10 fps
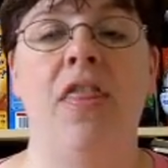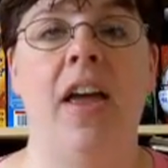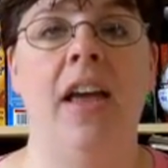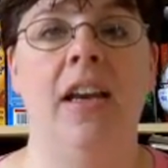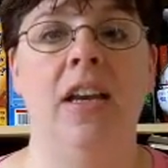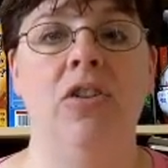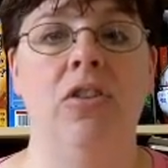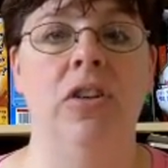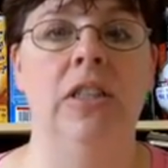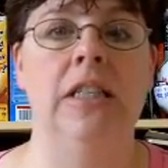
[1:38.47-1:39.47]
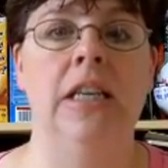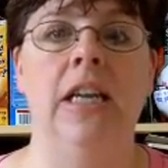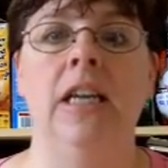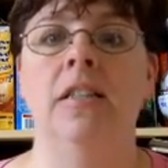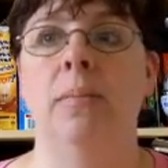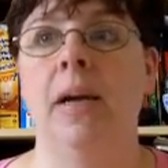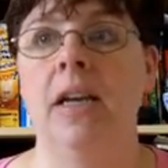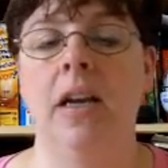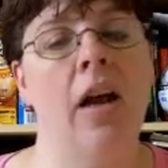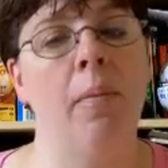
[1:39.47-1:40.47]
Then you're going to need,
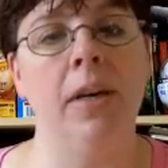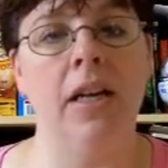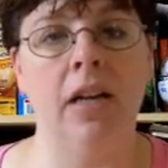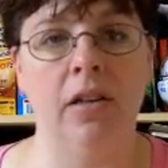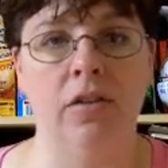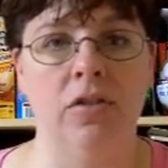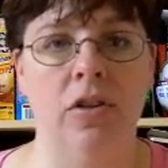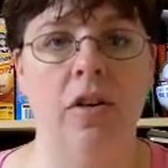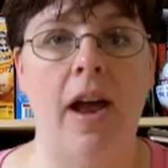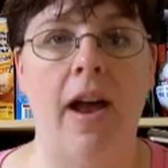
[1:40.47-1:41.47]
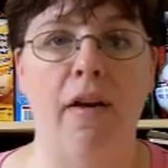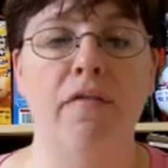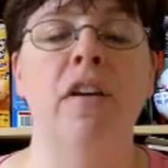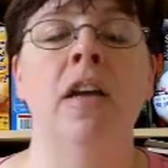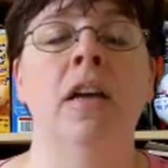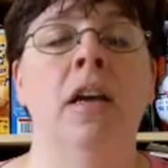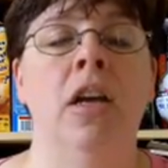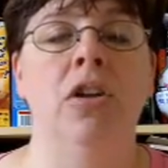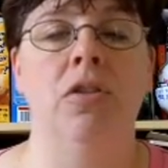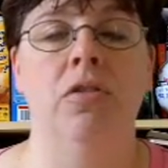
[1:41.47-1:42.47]
depending on how many colors you have,
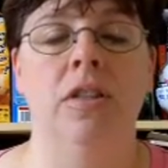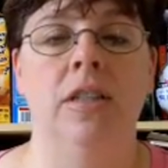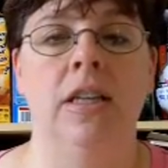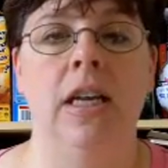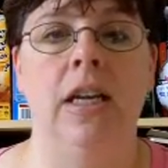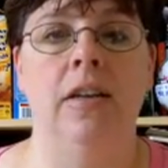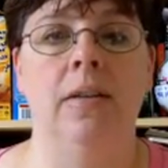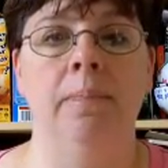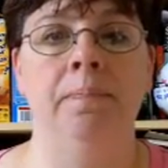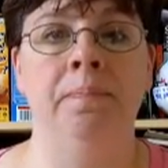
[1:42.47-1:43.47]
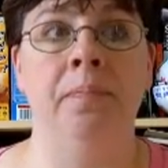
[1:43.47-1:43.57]
you're going to need